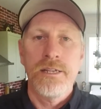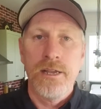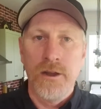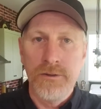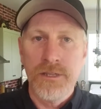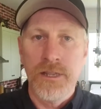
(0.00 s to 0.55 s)

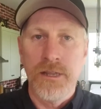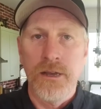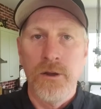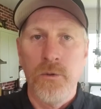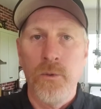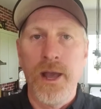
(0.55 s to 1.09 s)
go to the
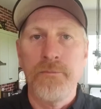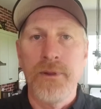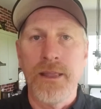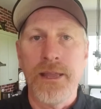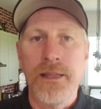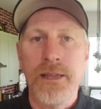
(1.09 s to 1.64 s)
web
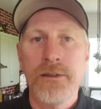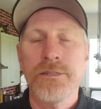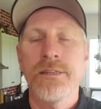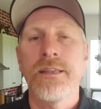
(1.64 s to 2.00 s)
link. Here's the